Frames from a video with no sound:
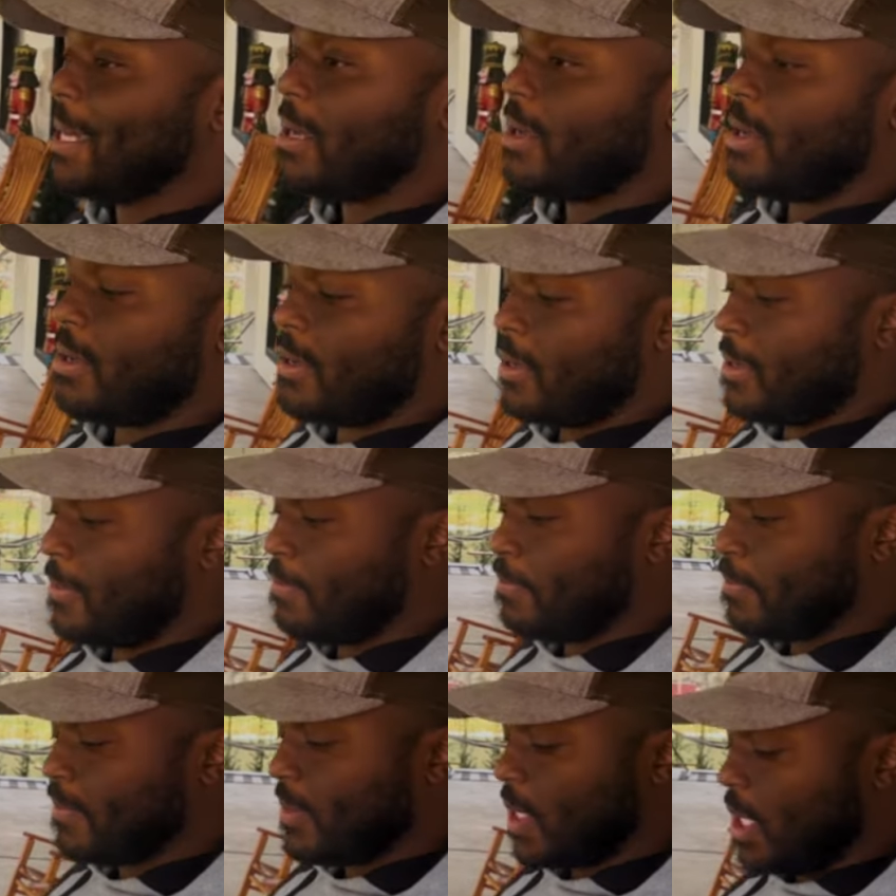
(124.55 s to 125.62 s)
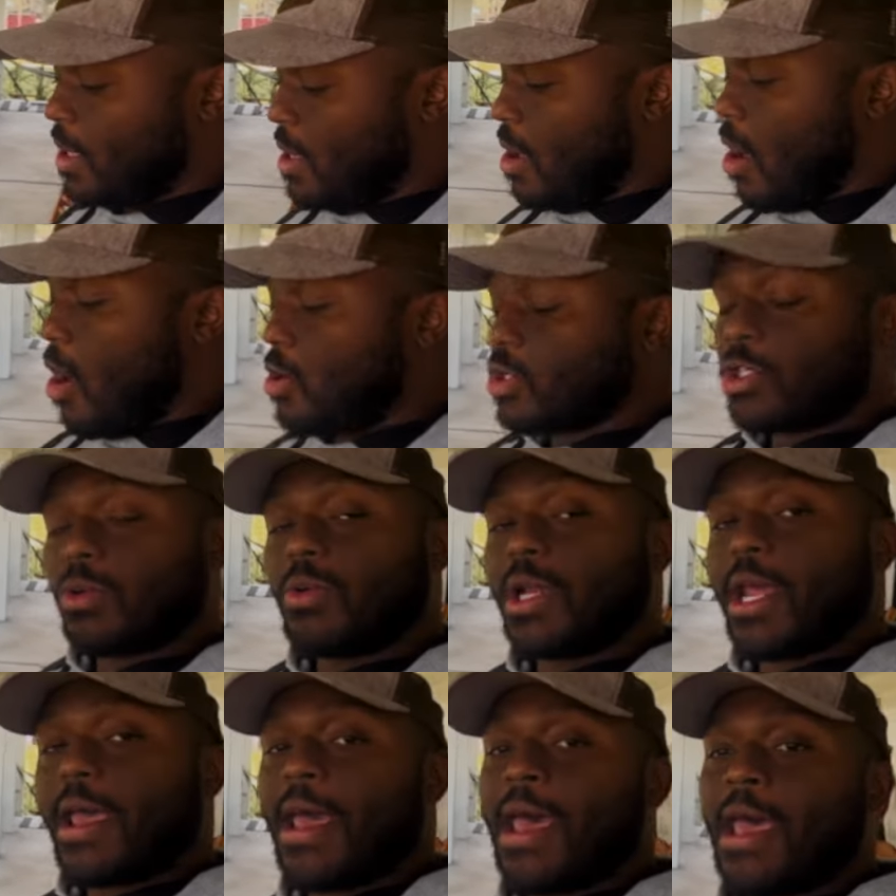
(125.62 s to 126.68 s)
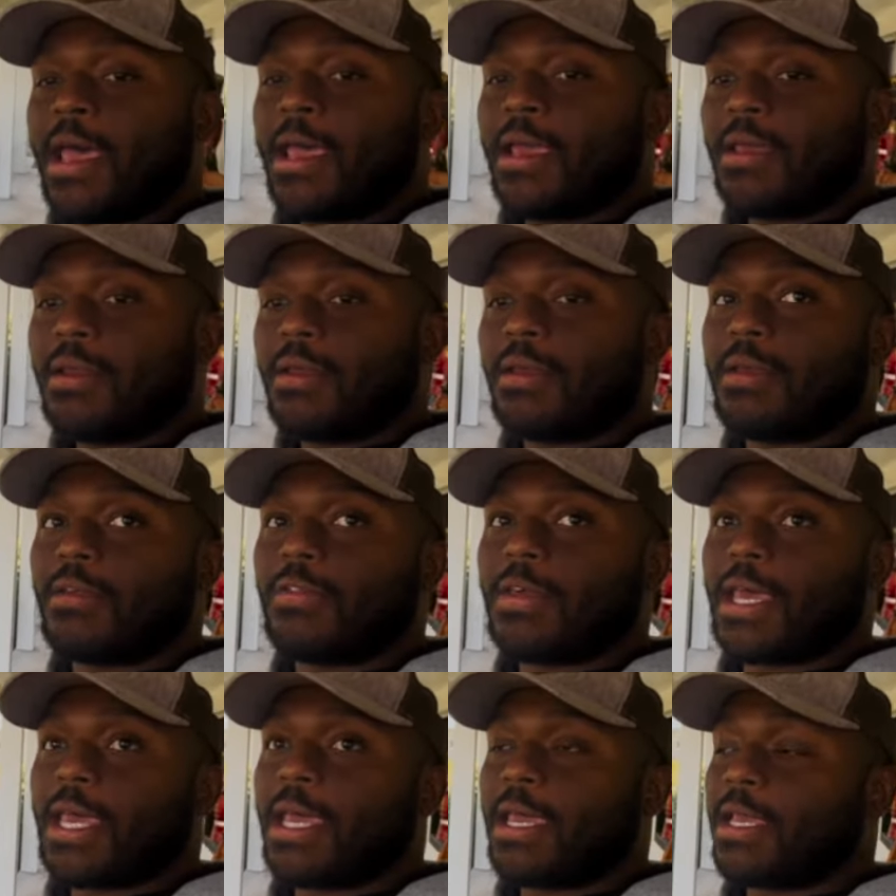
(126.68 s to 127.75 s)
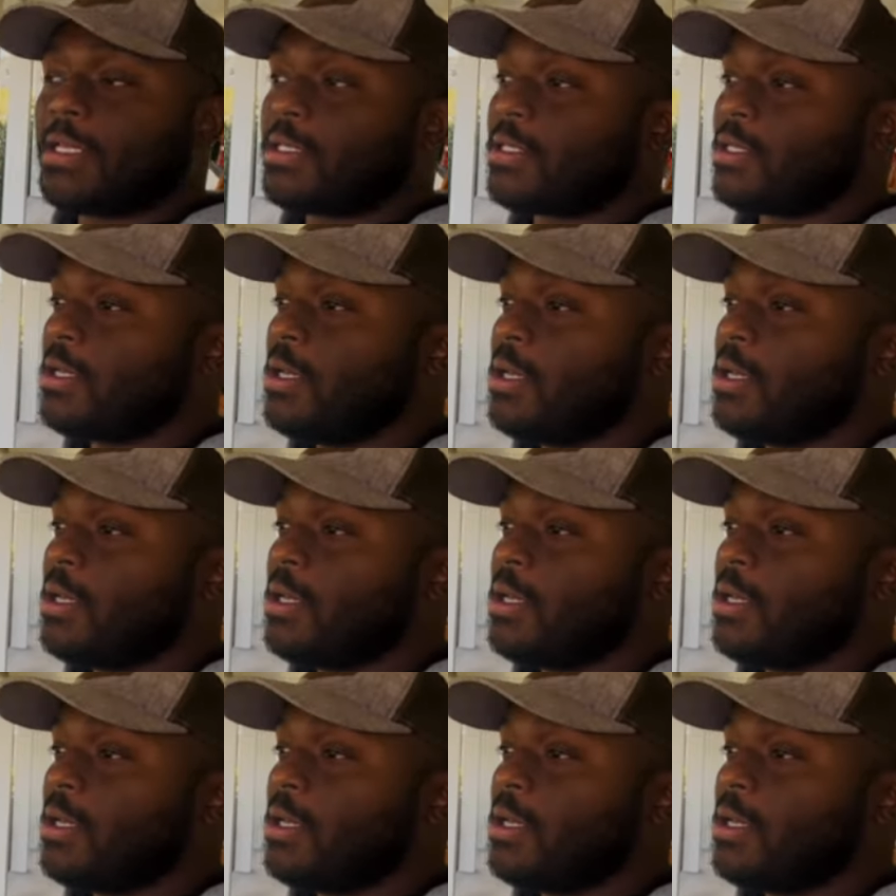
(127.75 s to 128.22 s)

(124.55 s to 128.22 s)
Um, also want to add that,